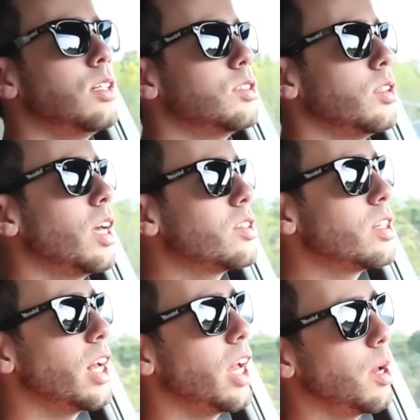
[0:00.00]
So
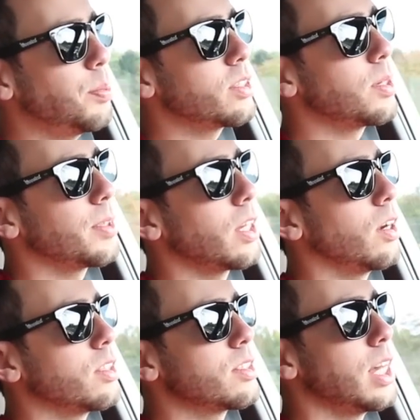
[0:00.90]
yesterday I put something
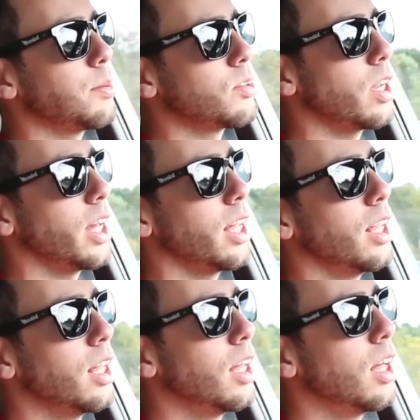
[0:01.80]
out on
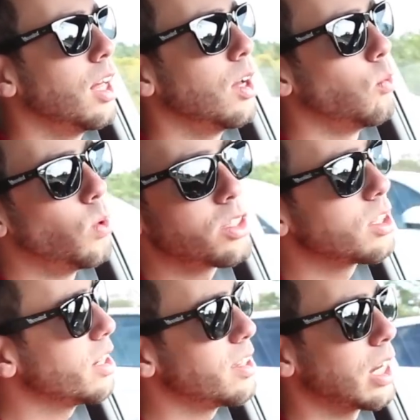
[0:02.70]
Snapchat. What
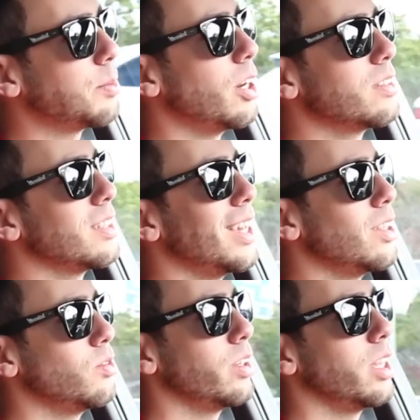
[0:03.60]
should I talk about in
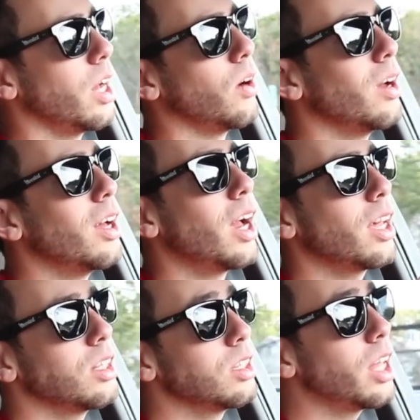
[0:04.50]
today's video?
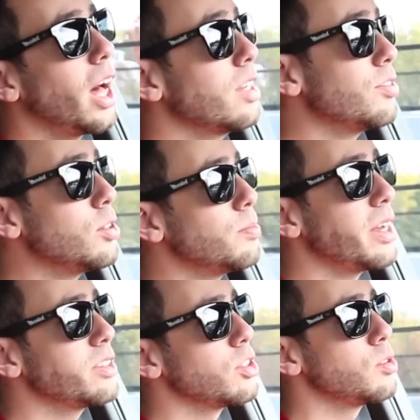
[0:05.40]
And a lot of you
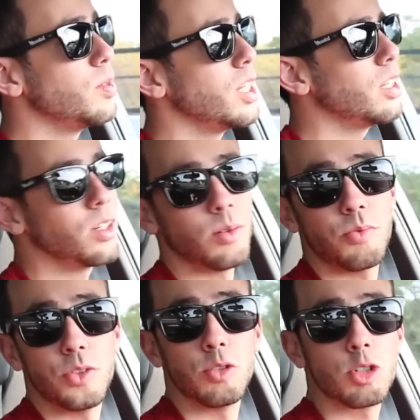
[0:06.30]
messaged me
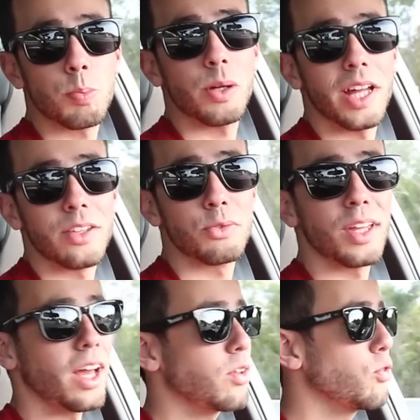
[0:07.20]
future plans for
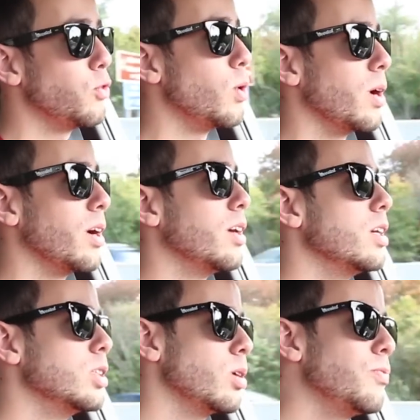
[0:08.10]
the
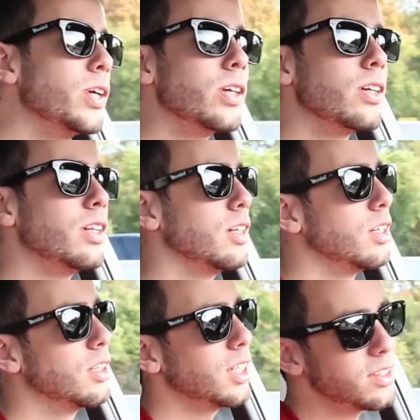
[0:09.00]
S4. So I figured,
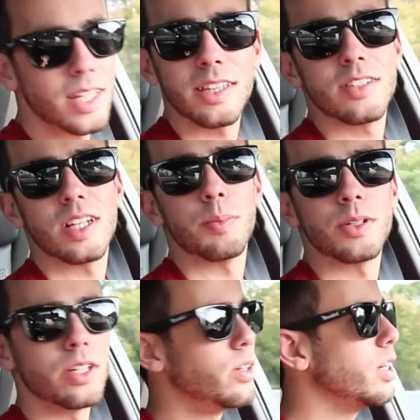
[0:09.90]
let's take this
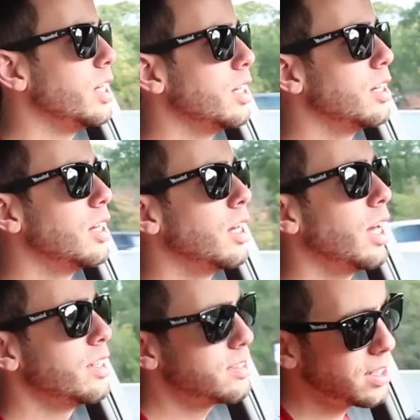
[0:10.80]
opportunity
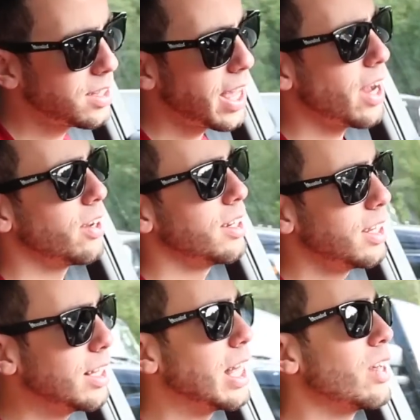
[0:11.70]
and sit
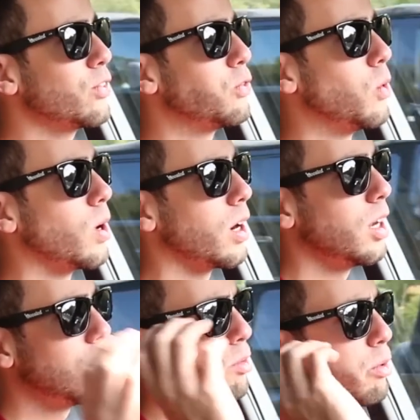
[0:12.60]
down in the
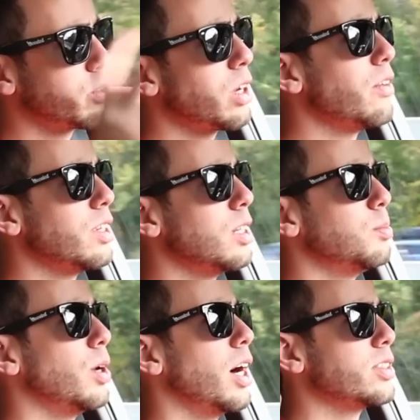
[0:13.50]
S4 while we're driving into
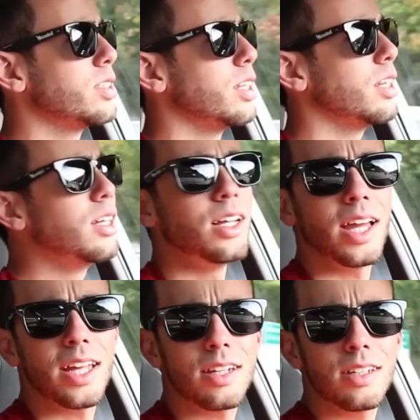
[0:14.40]
Boston
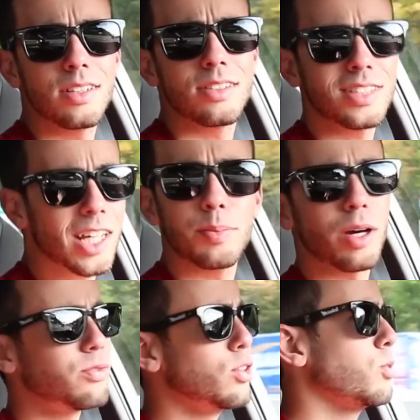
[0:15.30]
and talk
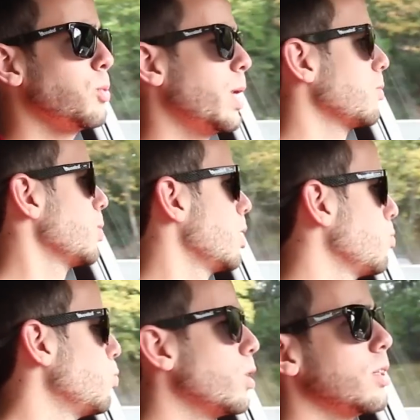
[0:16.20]
about future plans for the
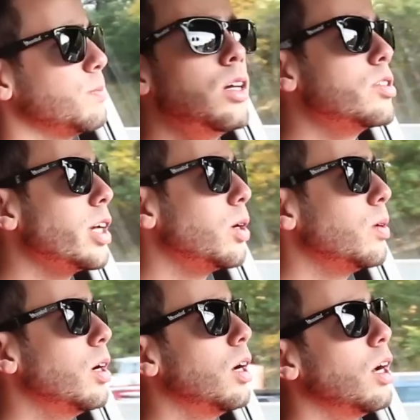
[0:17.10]
S4.
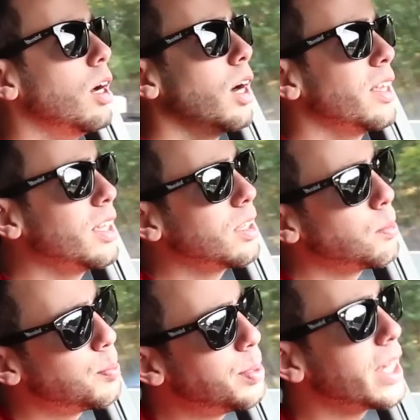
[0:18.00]
So I think the
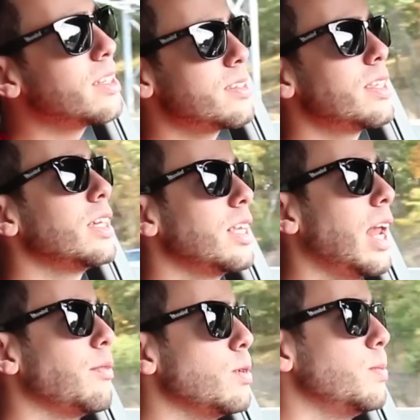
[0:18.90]
biggest thing
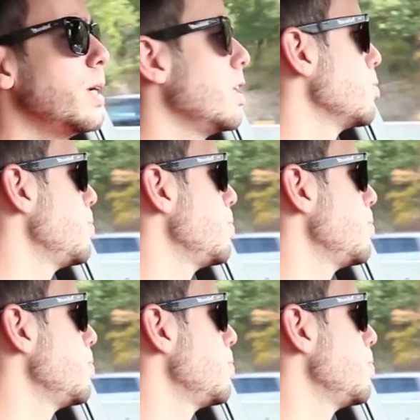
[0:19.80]
that everybody has